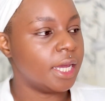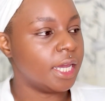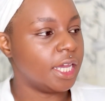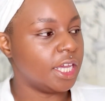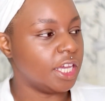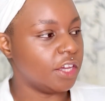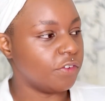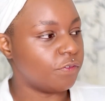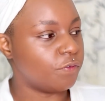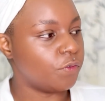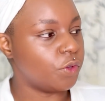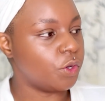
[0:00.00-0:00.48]

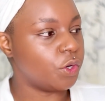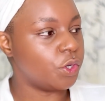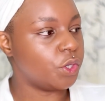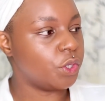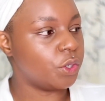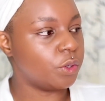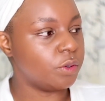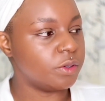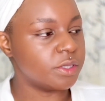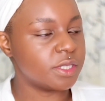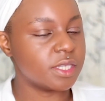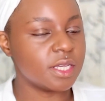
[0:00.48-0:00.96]
if you're
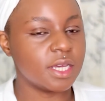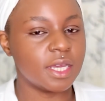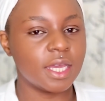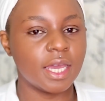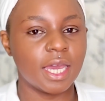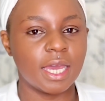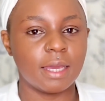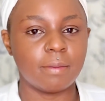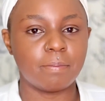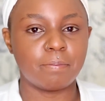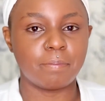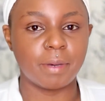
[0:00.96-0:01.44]

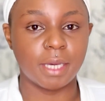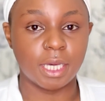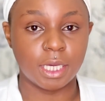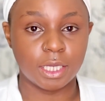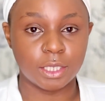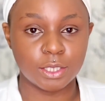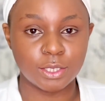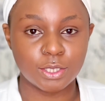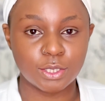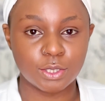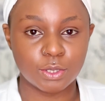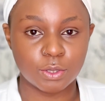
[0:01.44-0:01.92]
using a
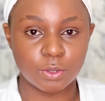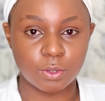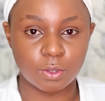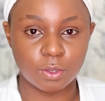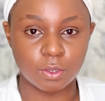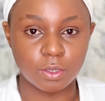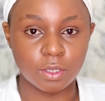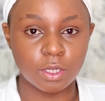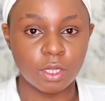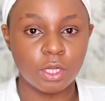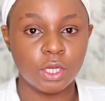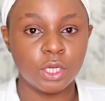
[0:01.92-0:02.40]

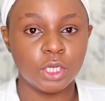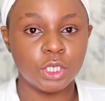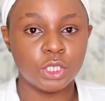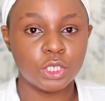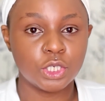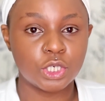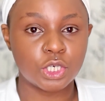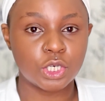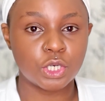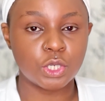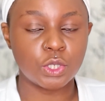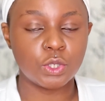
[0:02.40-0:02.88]
pencil
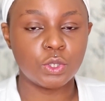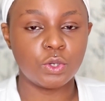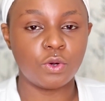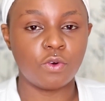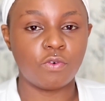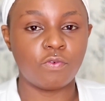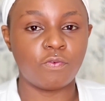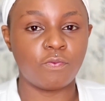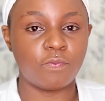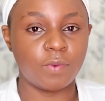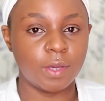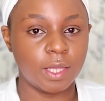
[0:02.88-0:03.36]
to
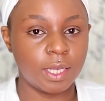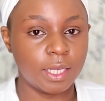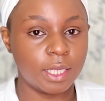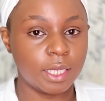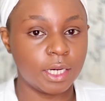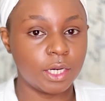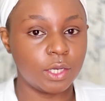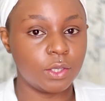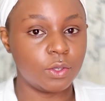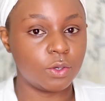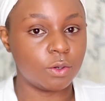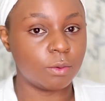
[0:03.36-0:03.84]
fill
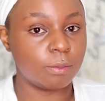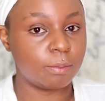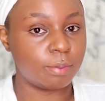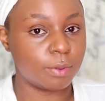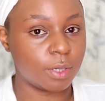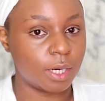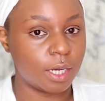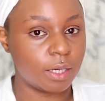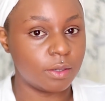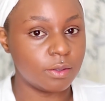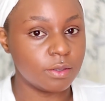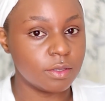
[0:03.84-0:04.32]
in your
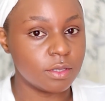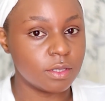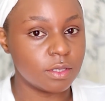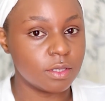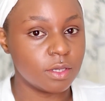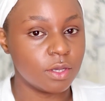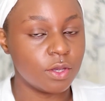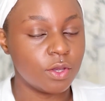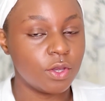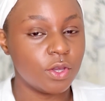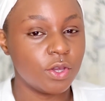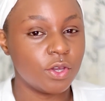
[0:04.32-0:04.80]

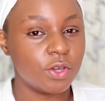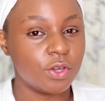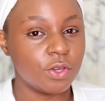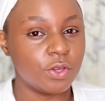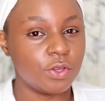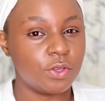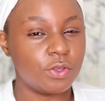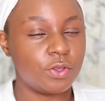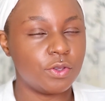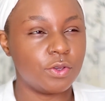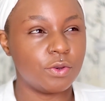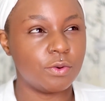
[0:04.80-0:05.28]
brows,
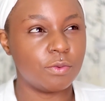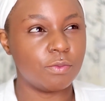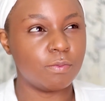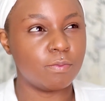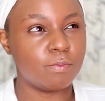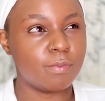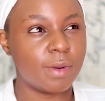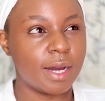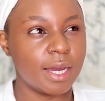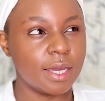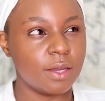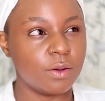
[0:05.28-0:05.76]
you
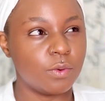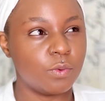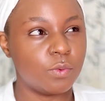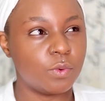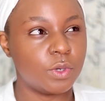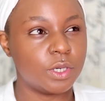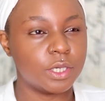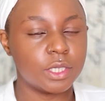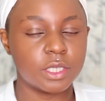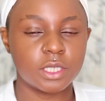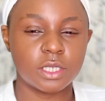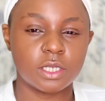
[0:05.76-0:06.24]
might
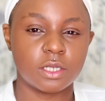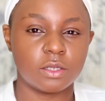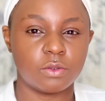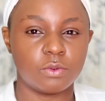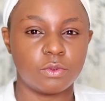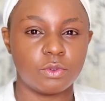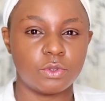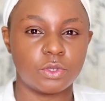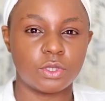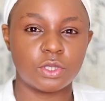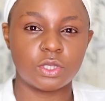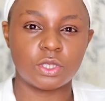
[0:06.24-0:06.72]
want
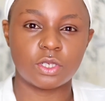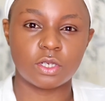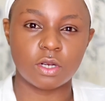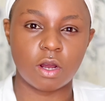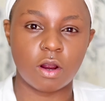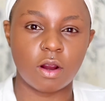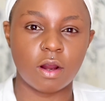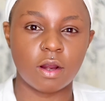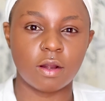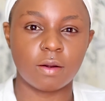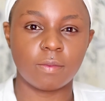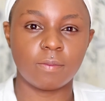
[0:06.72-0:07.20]
to
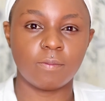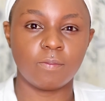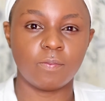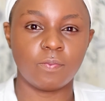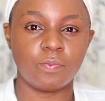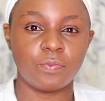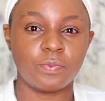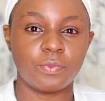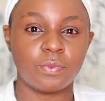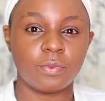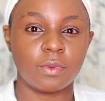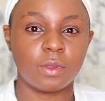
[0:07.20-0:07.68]
start
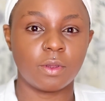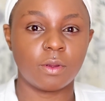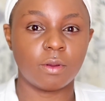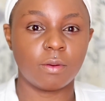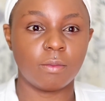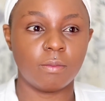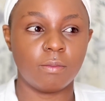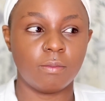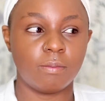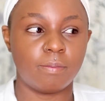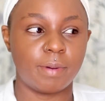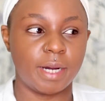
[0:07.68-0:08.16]

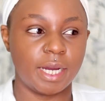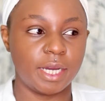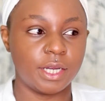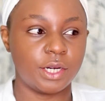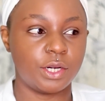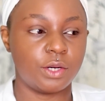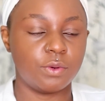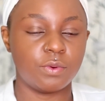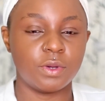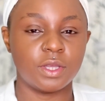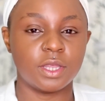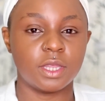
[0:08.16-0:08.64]
by
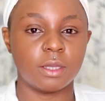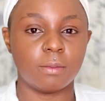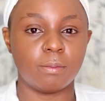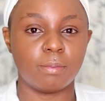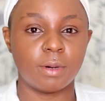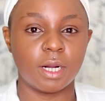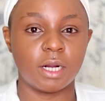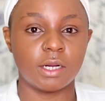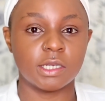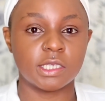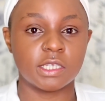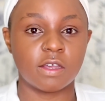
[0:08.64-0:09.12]
doing the
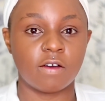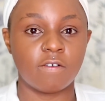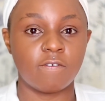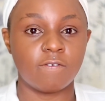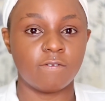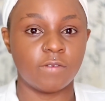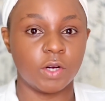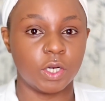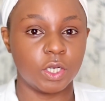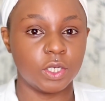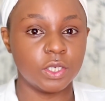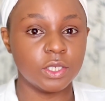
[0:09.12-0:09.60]
brows
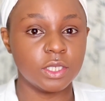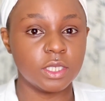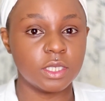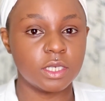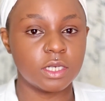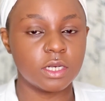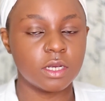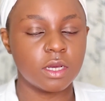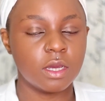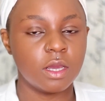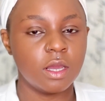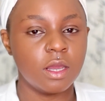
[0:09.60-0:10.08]

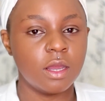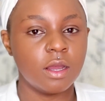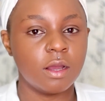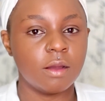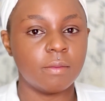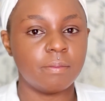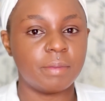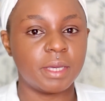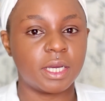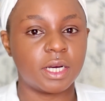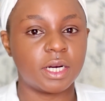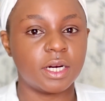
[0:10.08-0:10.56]
first,
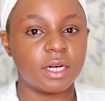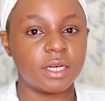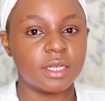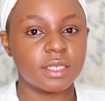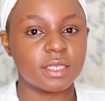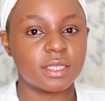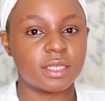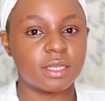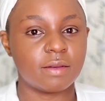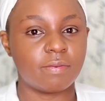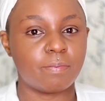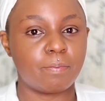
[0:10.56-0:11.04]

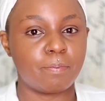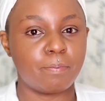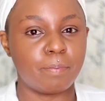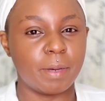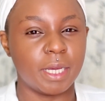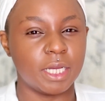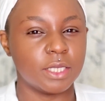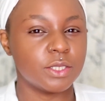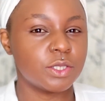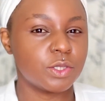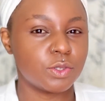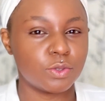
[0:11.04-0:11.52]
because the
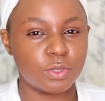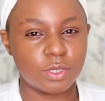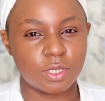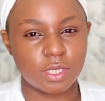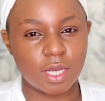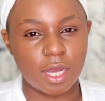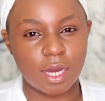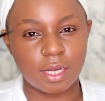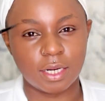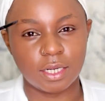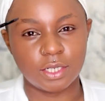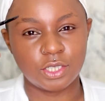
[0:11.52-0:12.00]
pencil is
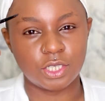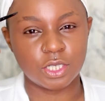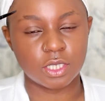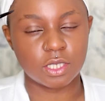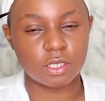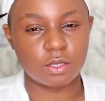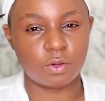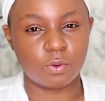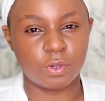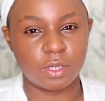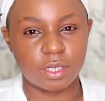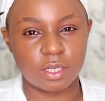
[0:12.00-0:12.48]
kind of
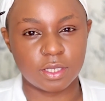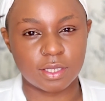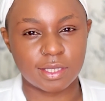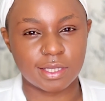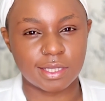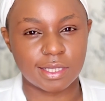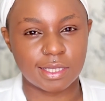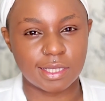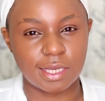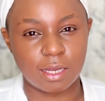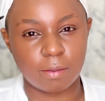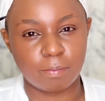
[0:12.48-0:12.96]
just going to
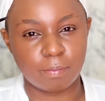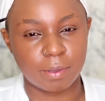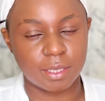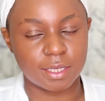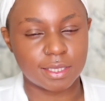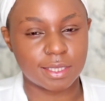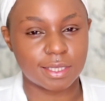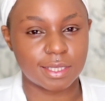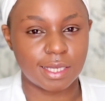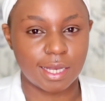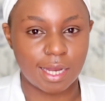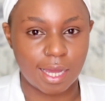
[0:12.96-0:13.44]
slip and
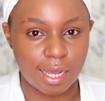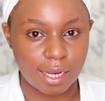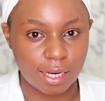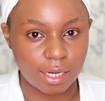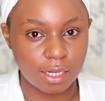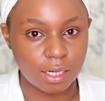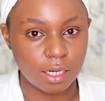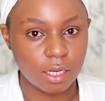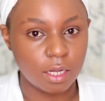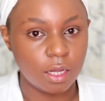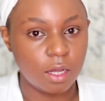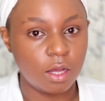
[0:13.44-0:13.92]

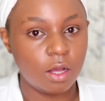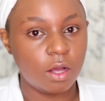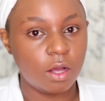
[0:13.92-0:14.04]
slide